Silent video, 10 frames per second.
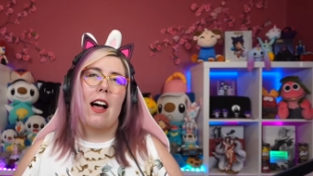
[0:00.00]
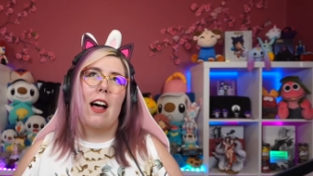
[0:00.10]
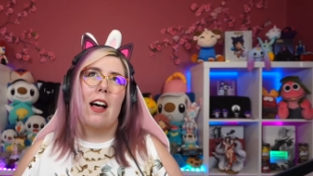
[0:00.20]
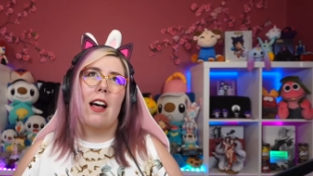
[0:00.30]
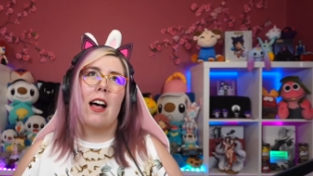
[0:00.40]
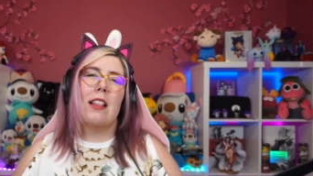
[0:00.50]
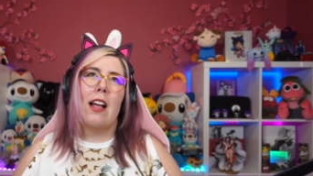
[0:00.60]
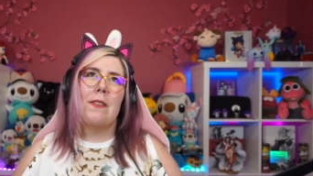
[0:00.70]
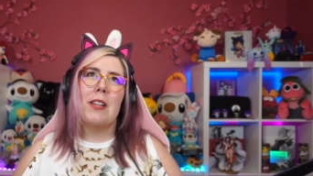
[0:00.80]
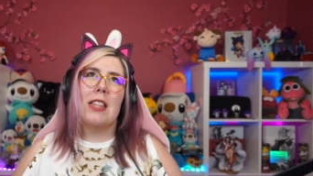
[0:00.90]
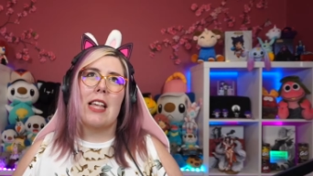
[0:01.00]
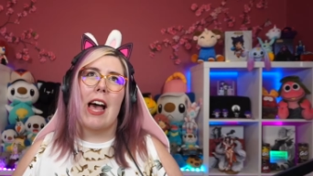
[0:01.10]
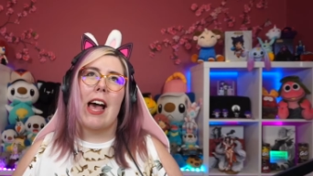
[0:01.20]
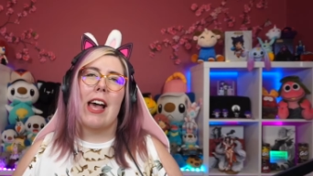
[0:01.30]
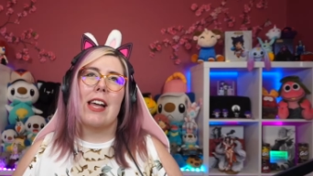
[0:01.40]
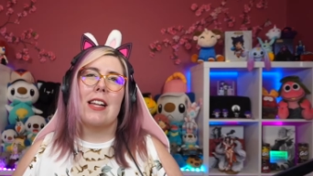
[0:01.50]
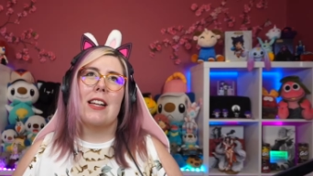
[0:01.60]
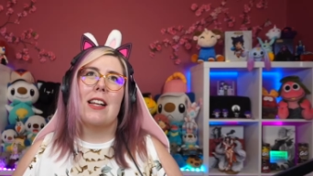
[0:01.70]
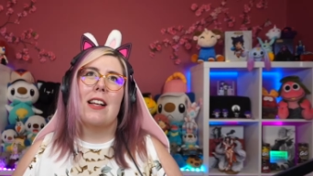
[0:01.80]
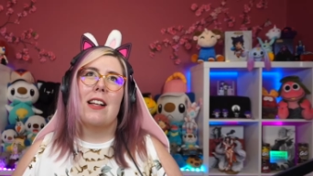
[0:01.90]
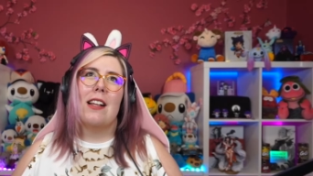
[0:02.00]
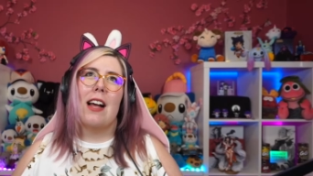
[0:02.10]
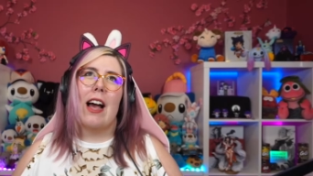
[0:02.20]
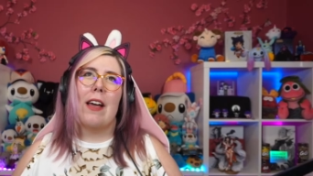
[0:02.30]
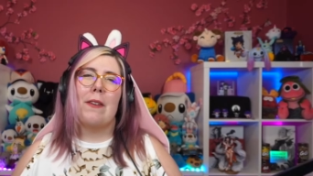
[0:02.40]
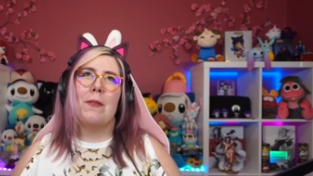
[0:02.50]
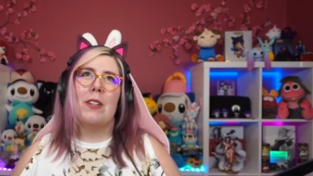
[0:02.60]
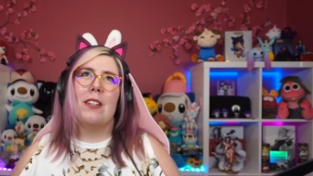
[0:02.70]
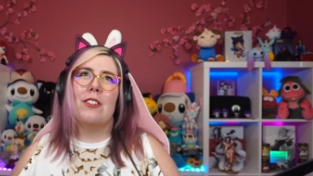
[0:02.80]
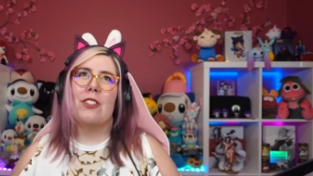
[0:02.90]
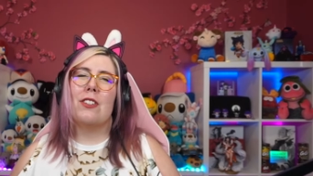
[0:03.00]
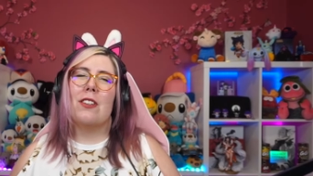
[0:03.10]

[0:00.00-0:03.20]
Uh, along with that, I would just